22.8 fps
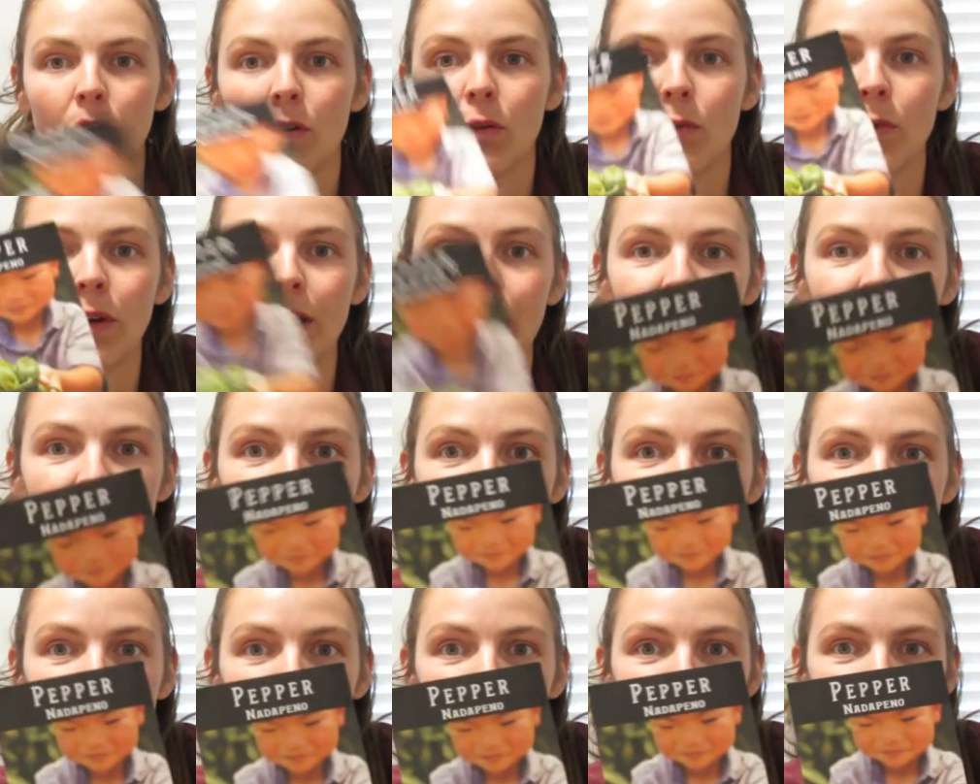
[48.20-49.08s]
We have the
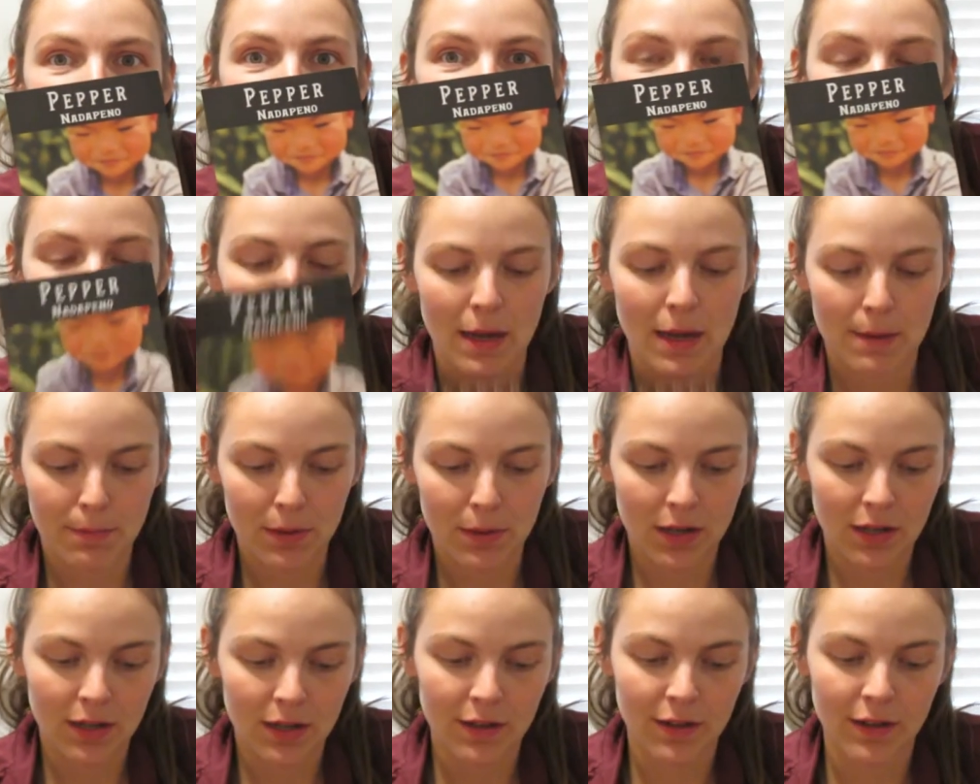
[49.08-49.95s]
Natapeno
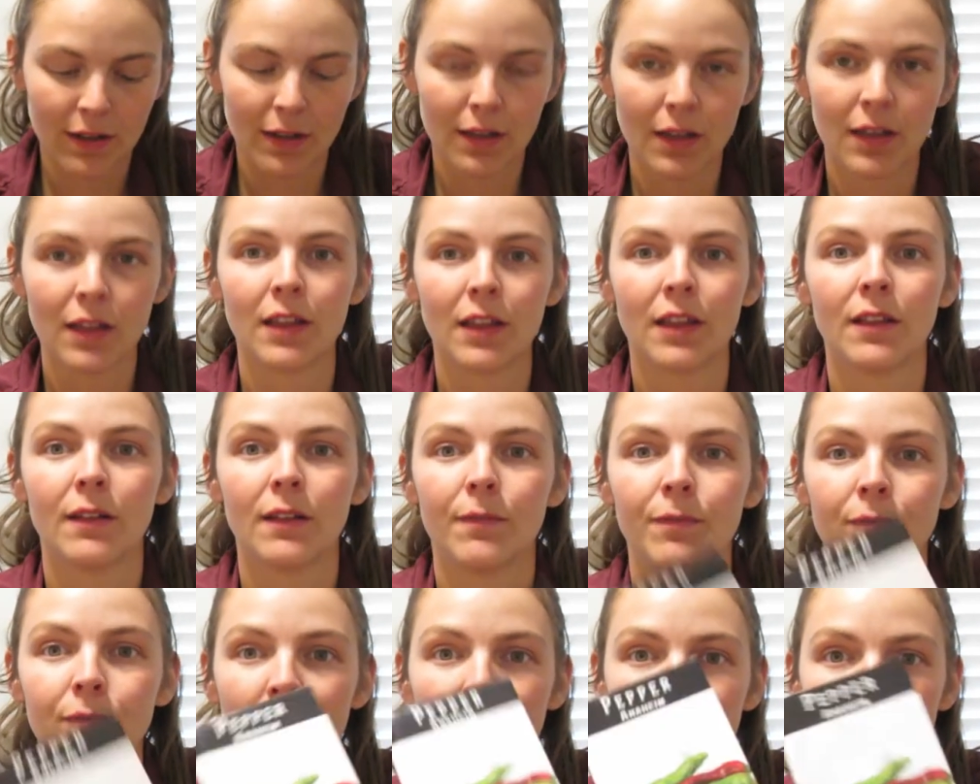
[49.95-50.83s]
pepper,
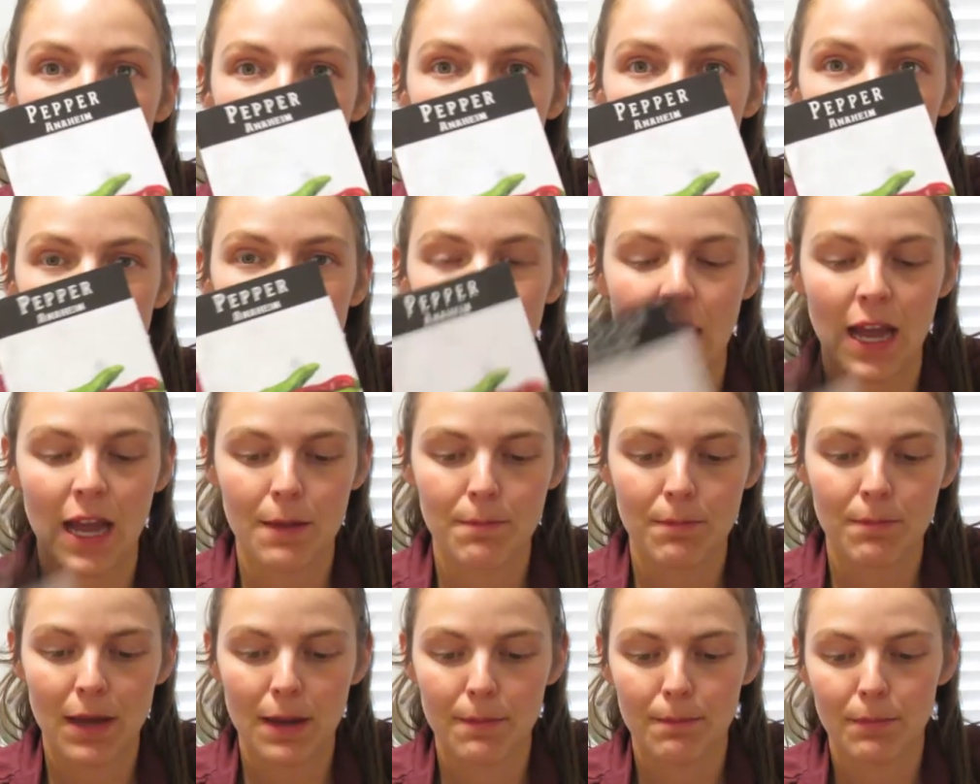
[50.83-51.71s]

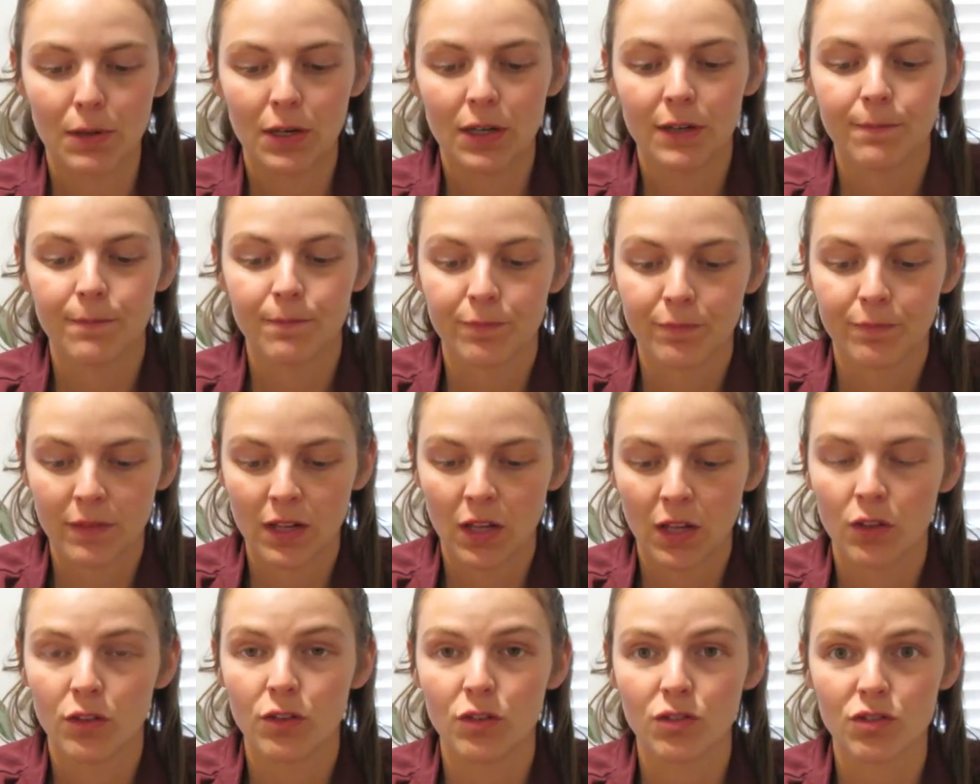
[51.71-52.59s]
Anaheim pepper.
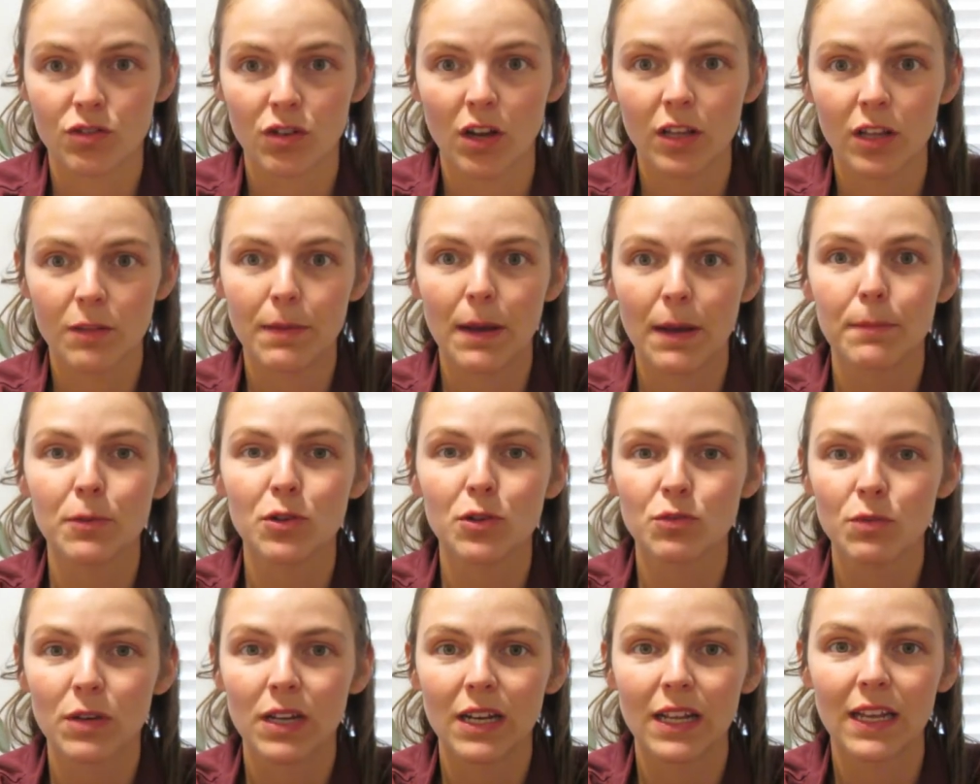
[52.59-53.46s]
Those are all the
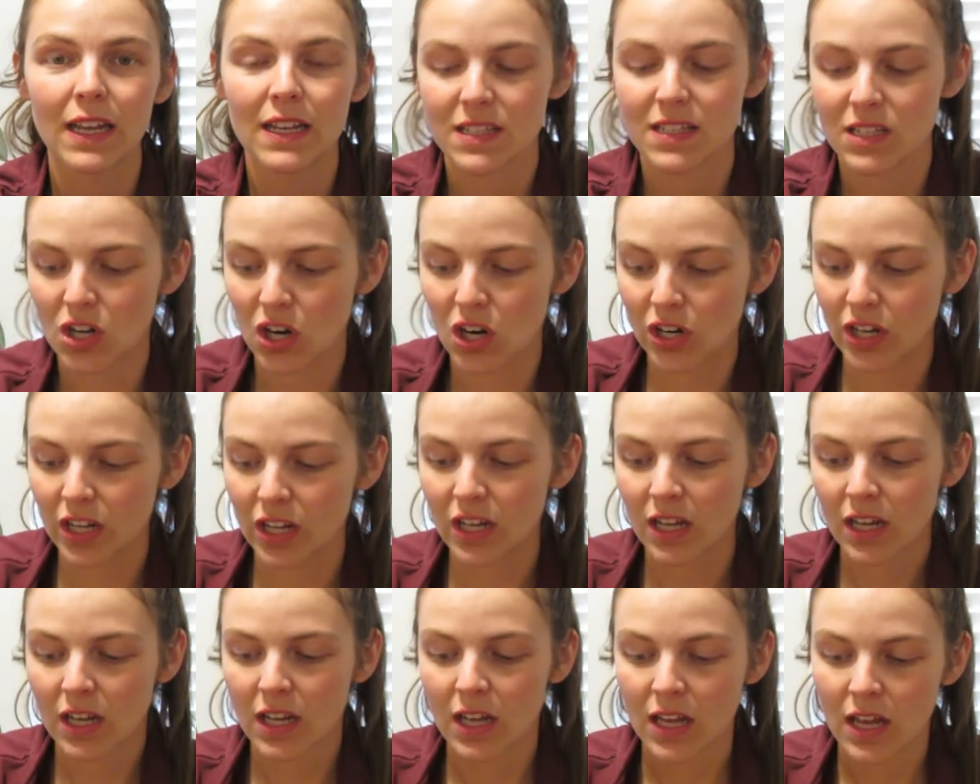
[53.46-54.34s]
peppers we're going to get started.
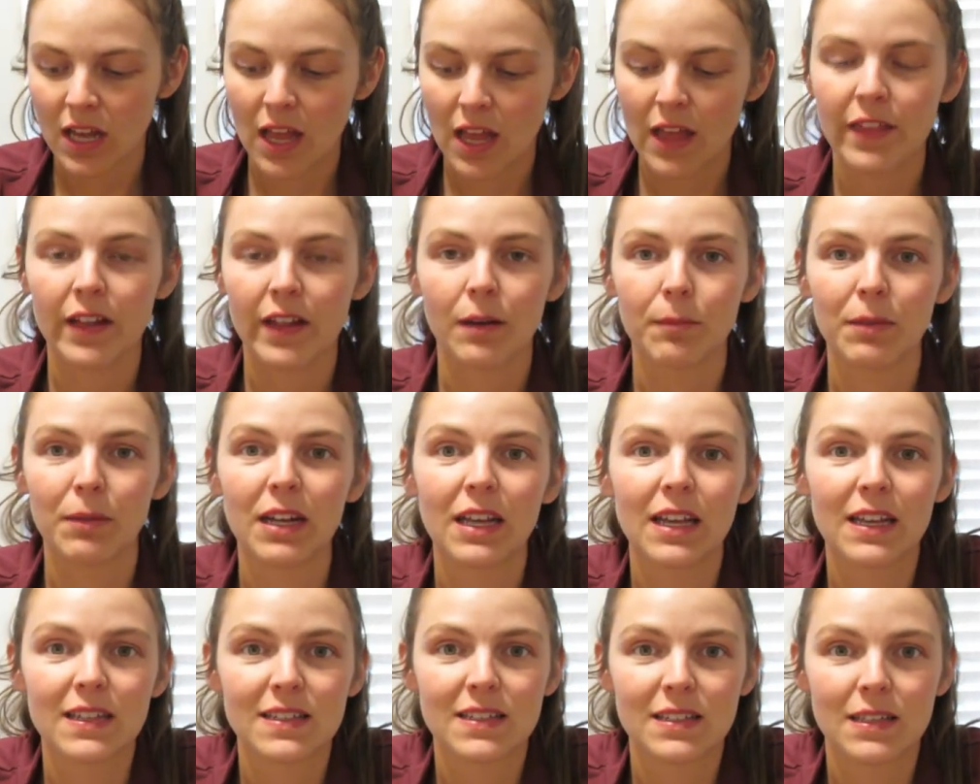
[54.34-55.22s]
And then I'm going
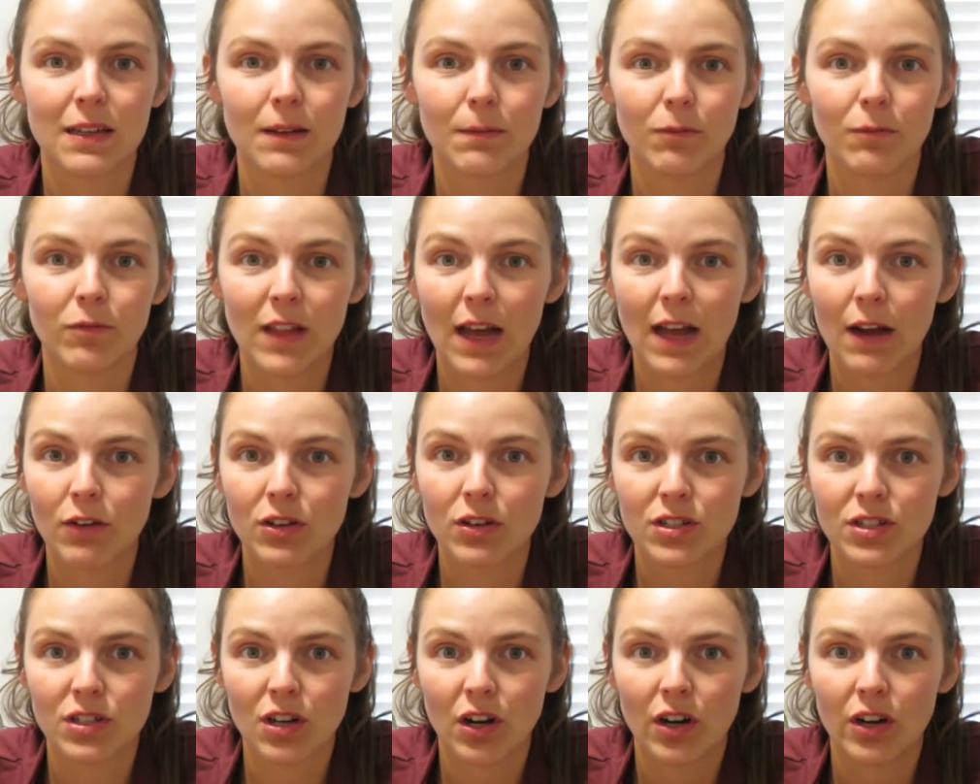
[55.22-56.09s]
to get some flowers
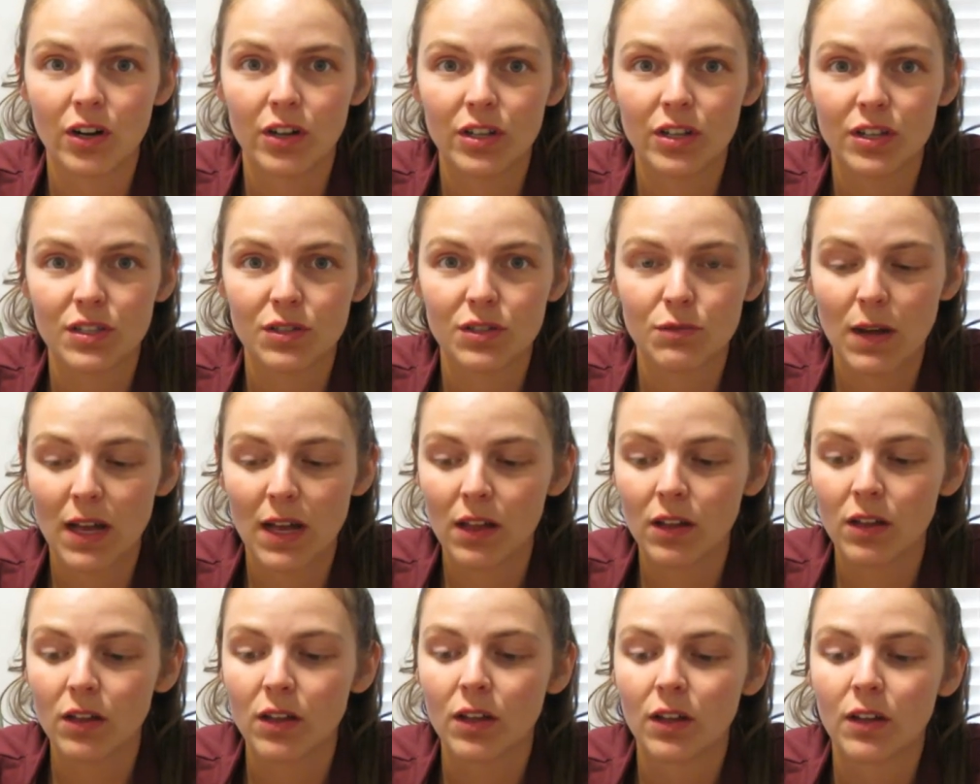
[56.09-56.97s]
started as
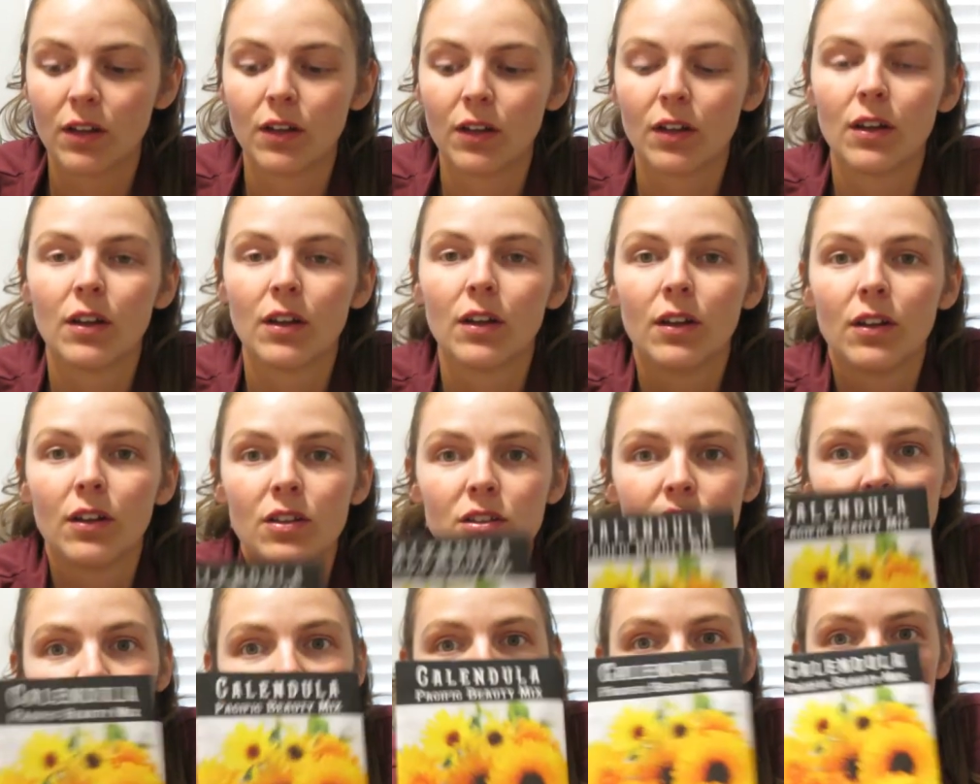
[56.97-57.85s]
well. So we're